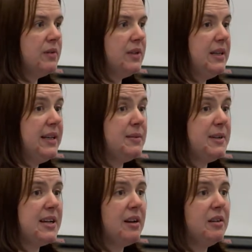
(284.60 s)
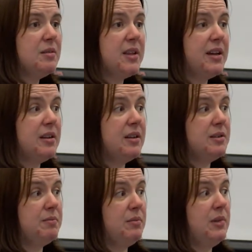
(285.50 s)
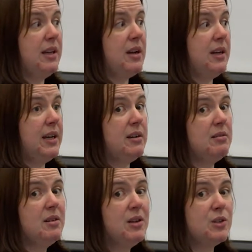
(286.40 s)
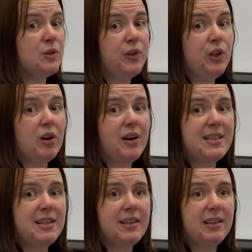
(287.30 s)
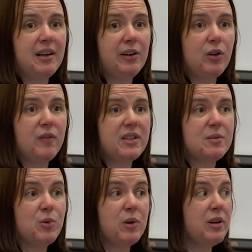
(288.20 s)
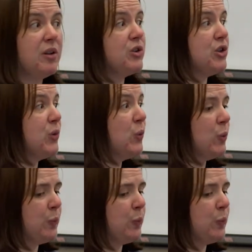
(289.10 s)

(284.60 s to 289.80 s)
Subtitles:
You need to be telling them then that you can't get in. So if you are isolated and cut off, it's important others know.